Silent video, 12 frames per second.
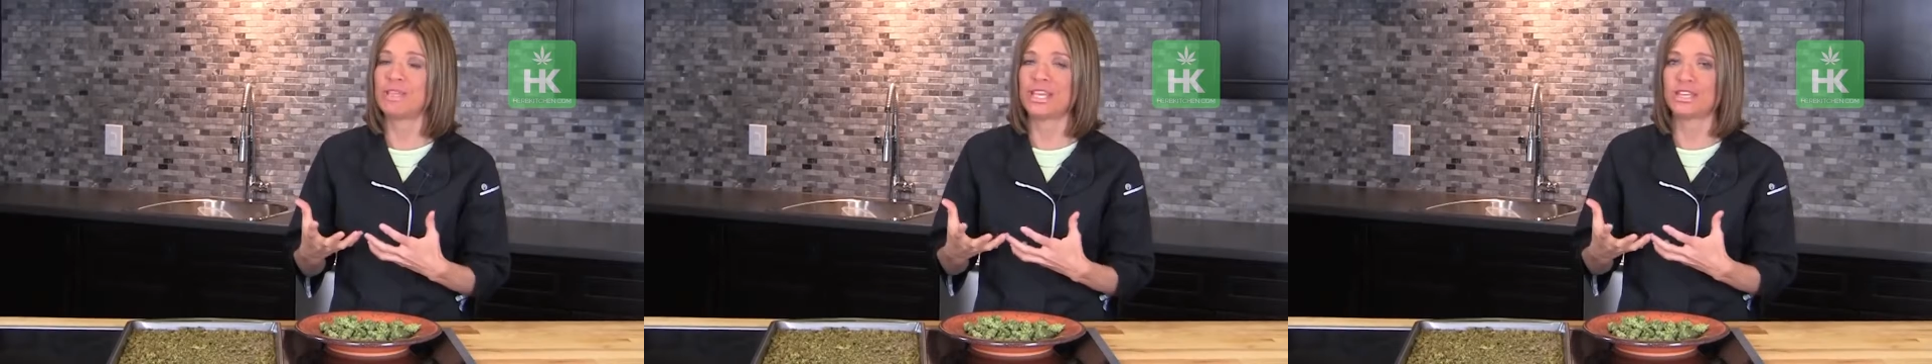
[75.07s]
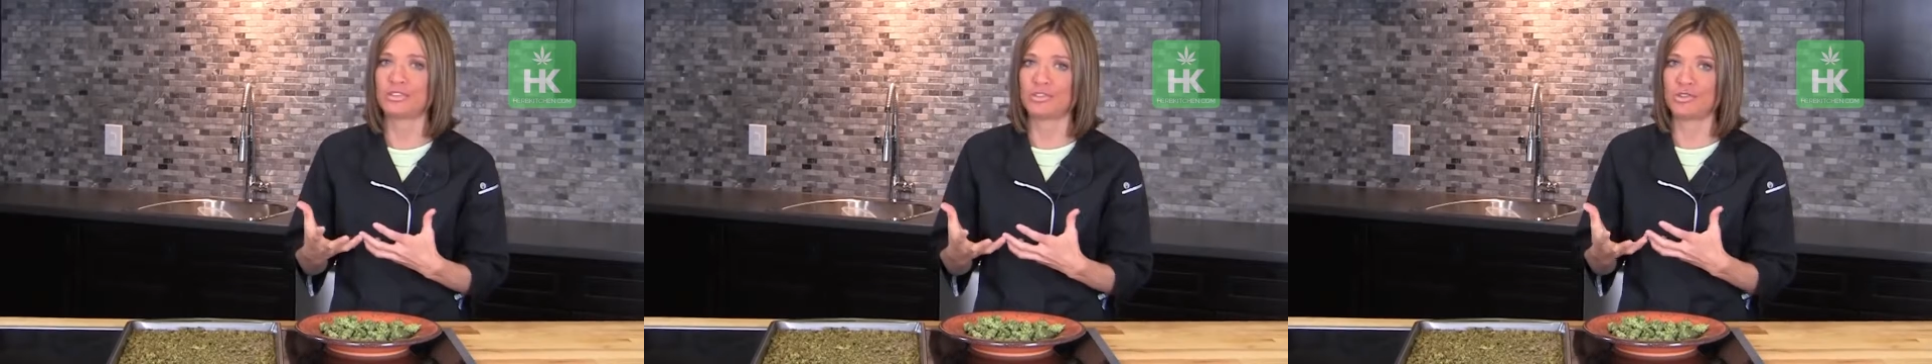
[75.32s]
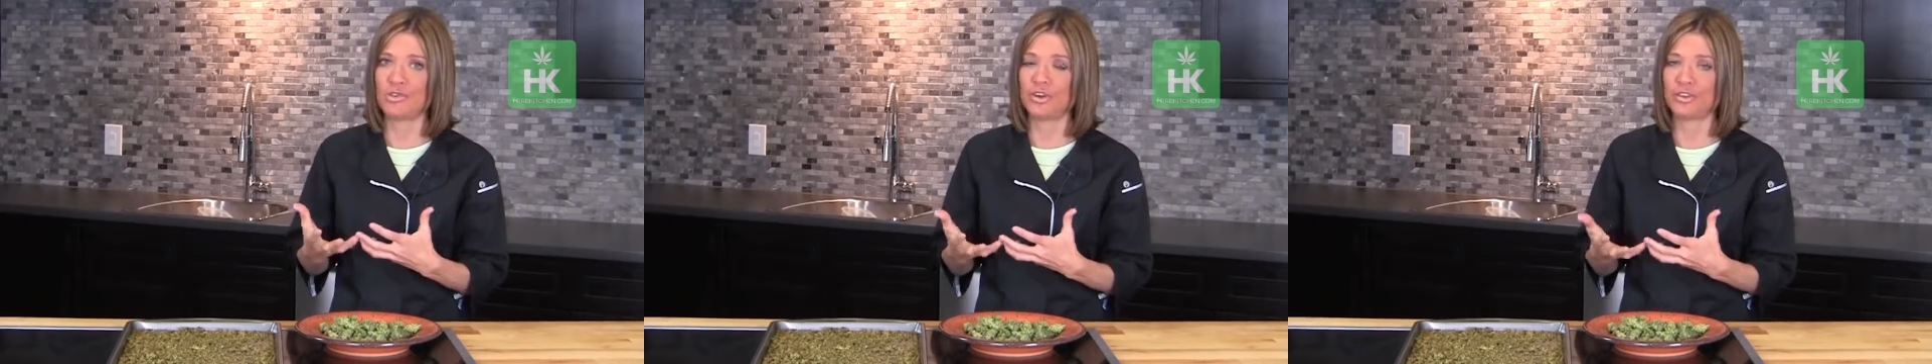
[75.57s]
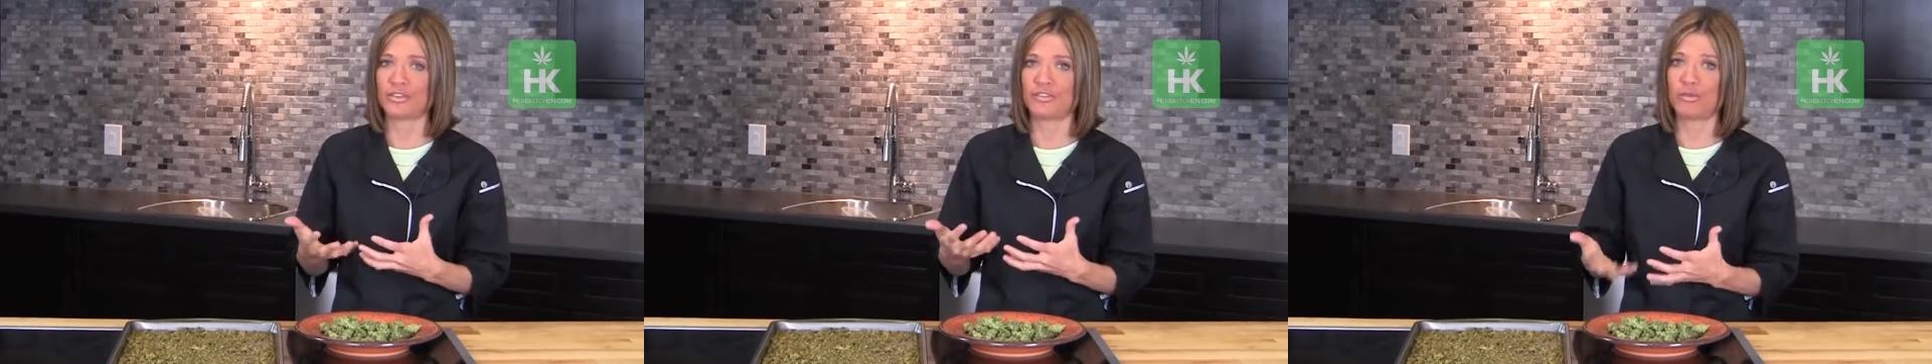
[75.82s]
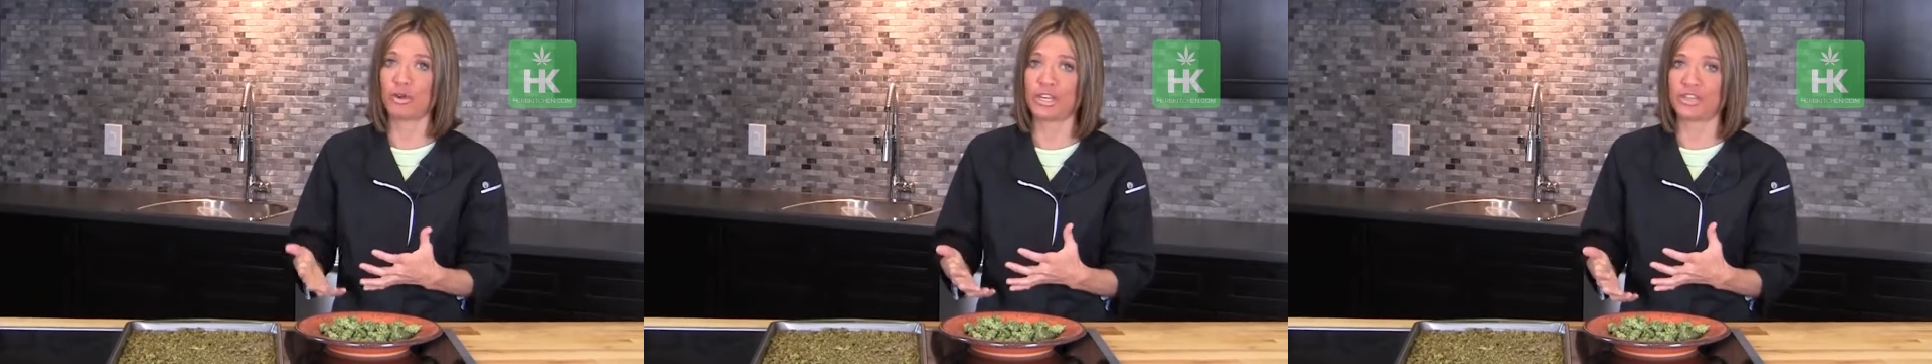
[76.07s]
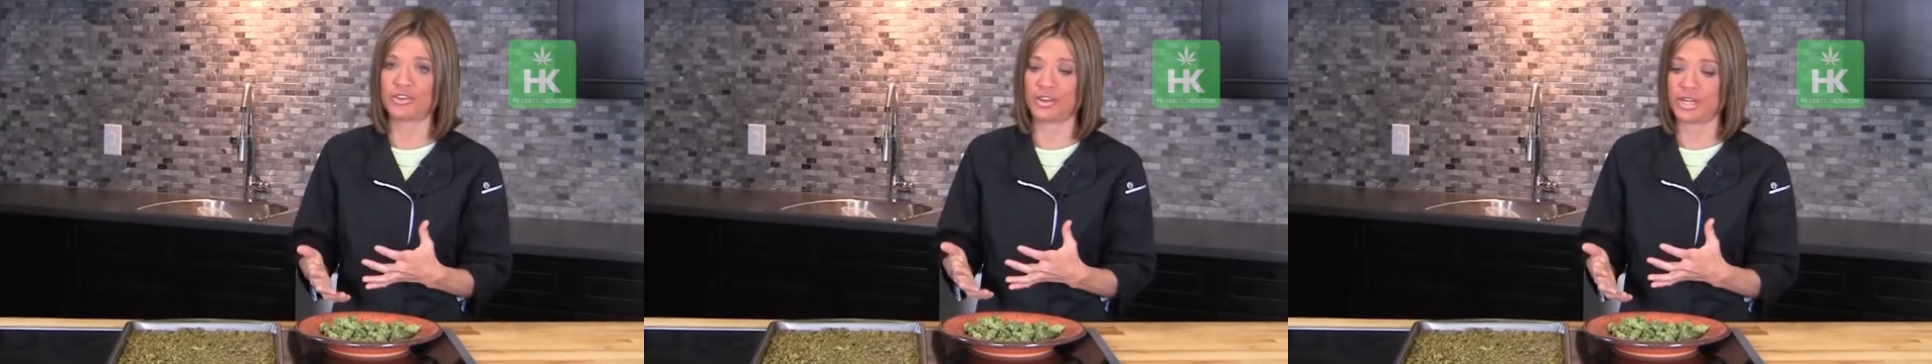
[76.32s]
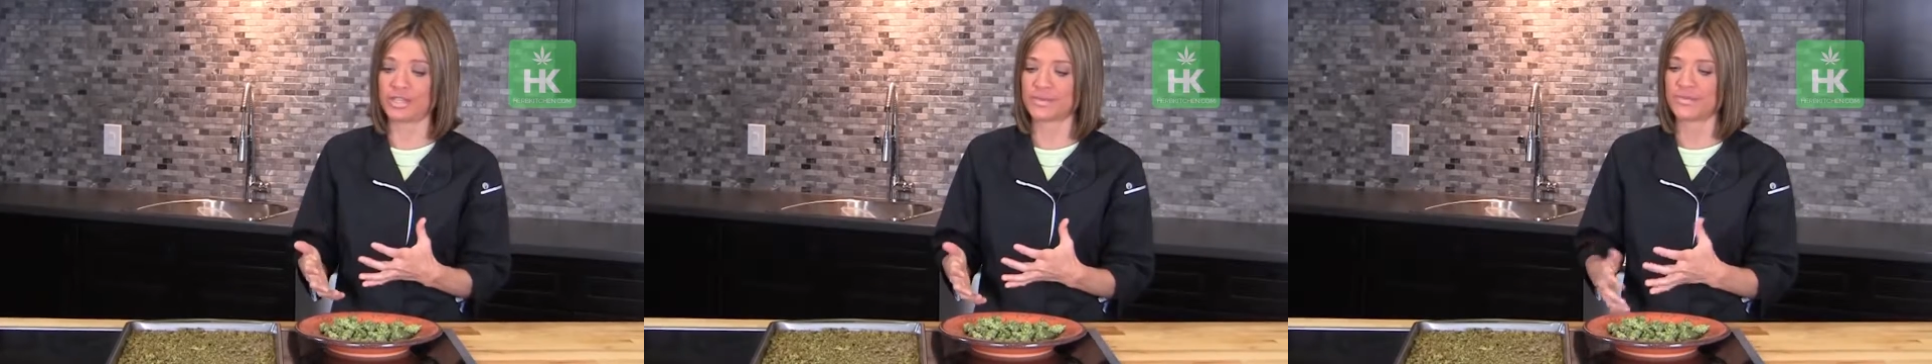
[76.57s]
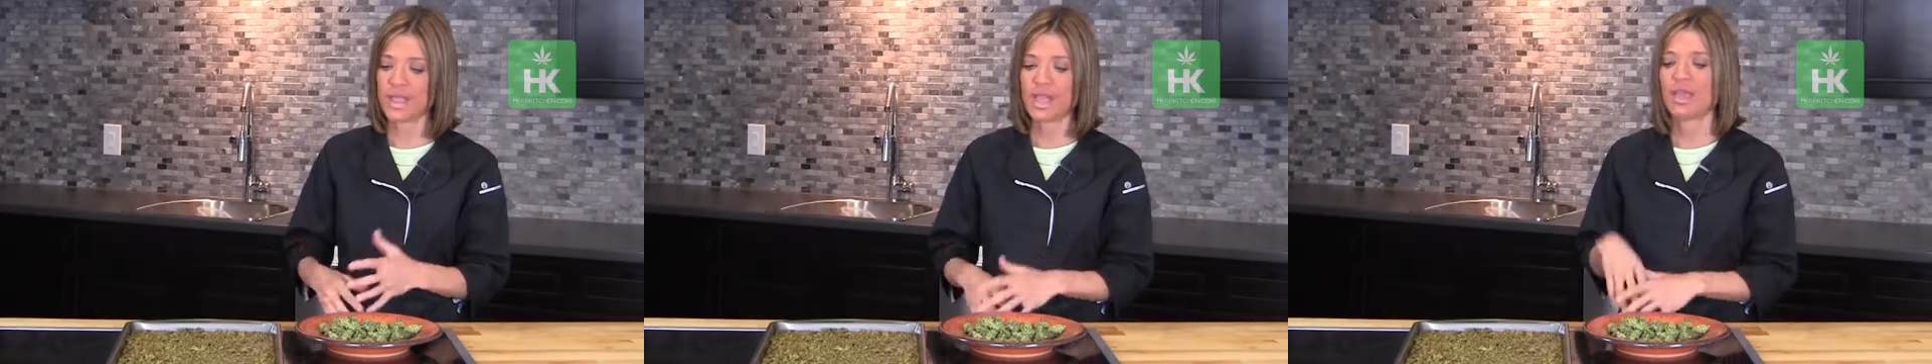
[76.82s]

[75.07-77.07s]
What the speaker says: me that it's 240 degrees.